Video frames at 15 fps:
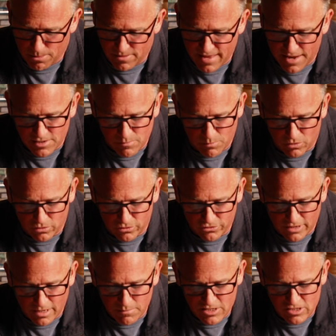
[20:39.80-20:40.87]
Tennis balls
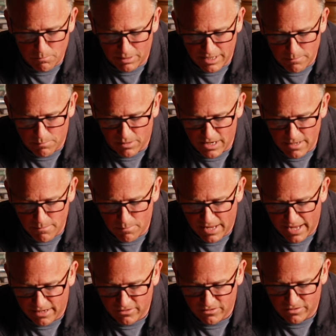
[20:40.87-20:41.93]
can be split by
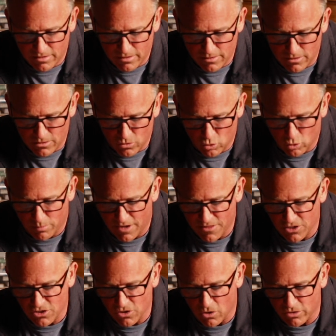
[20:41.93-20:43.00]
impacts or by the
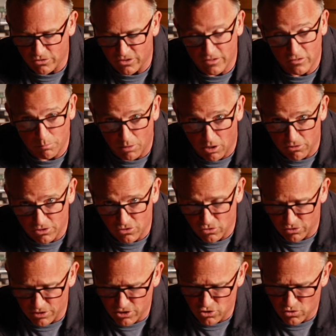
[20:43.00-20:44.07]
dog's
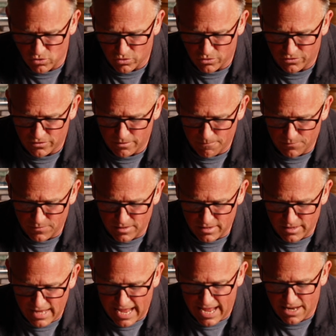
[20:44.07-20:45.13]
exploratory jaws,
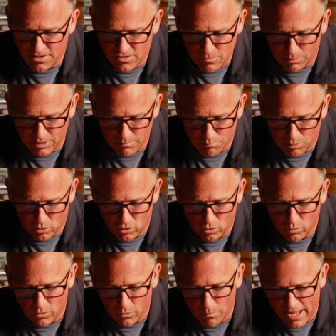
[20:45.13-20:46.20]
and a split ball
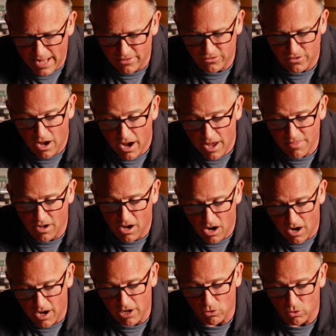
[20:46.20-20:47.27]
will bounce either
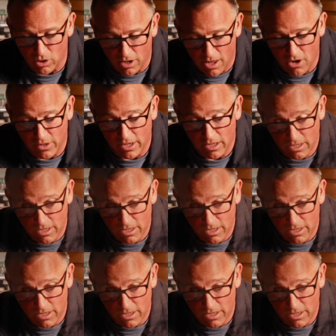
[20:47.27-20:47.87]
higher or lower